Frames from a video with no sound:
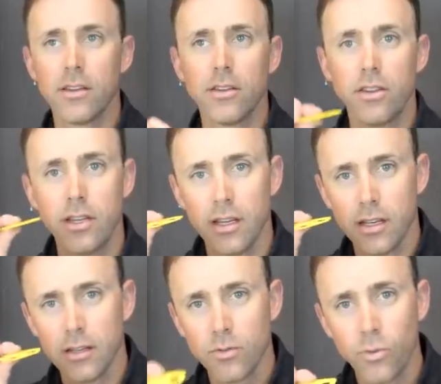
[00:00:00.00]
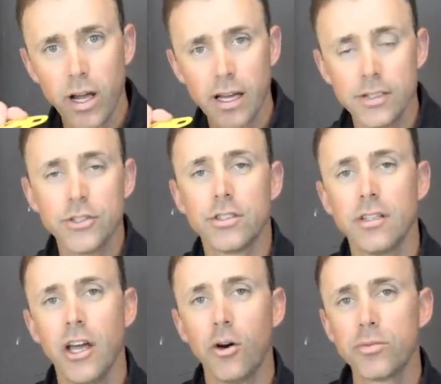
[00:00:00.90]
the wedge
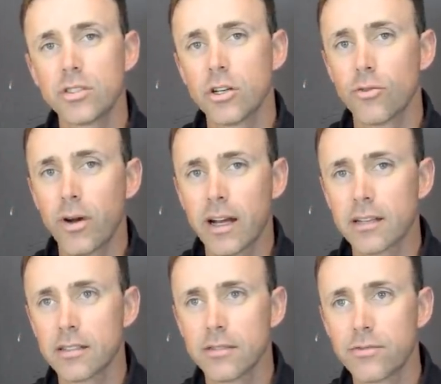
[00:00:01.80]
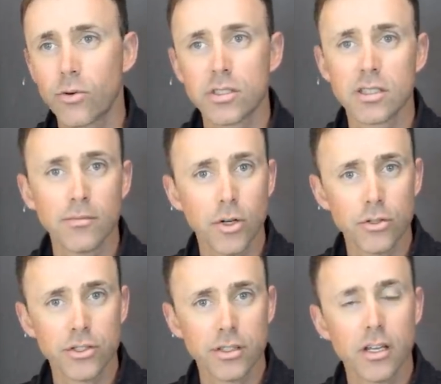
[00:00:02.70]
helps correct for some
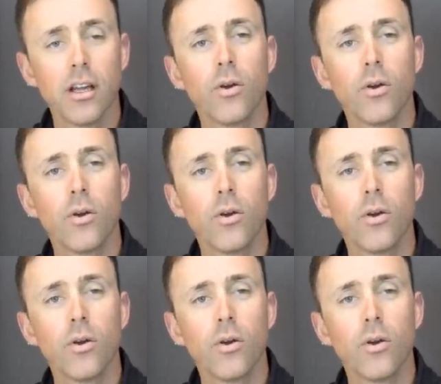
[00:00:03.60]
motion,